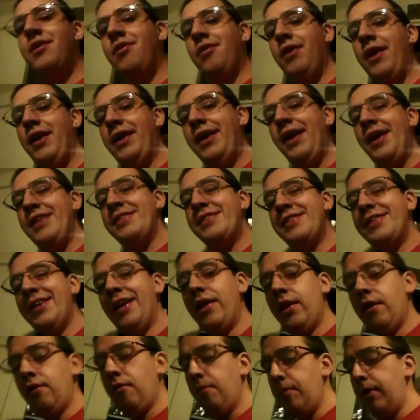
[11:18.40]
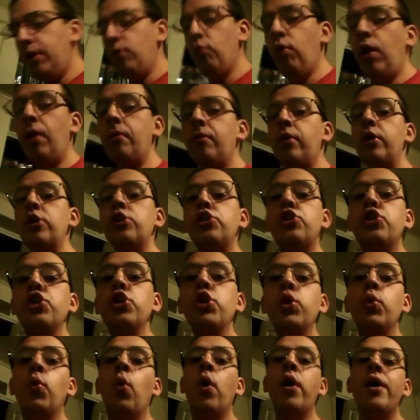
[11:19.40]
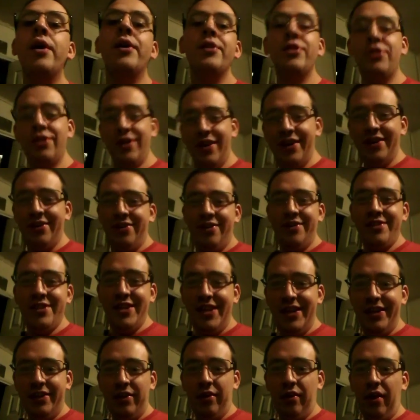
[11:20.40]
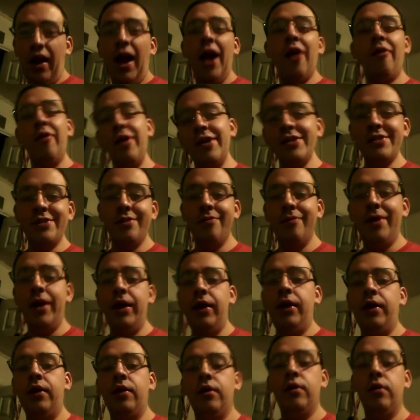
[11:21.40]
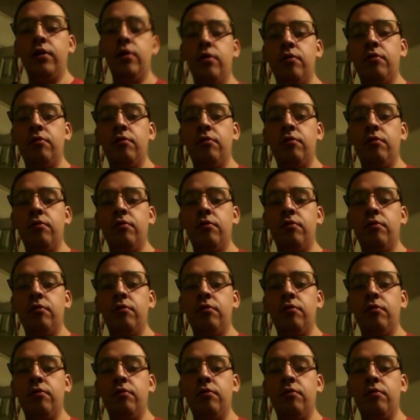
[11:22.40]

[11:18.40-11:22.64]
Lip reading: the ring and tell everybody what I'm going to do to Undertaker at WrestleMania.